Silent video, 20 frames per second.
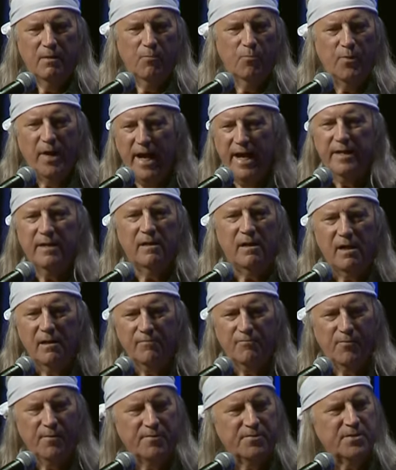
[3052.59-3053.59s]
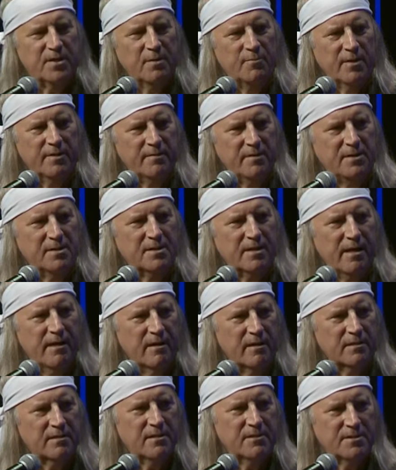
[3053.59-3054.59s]
ran off with some of these
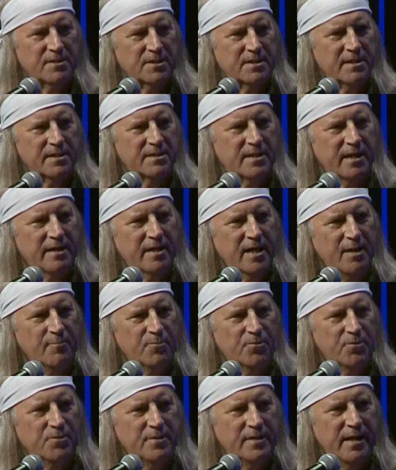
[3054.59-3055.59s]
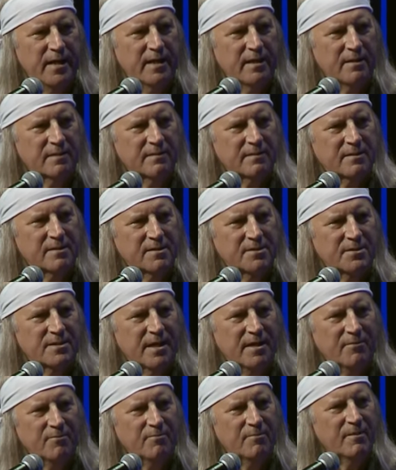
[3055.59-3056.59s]
characters as they came through town because
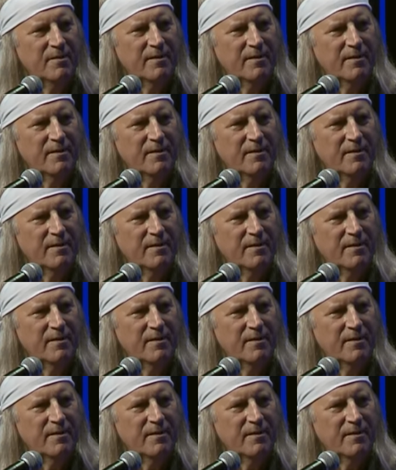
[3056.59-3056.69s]
they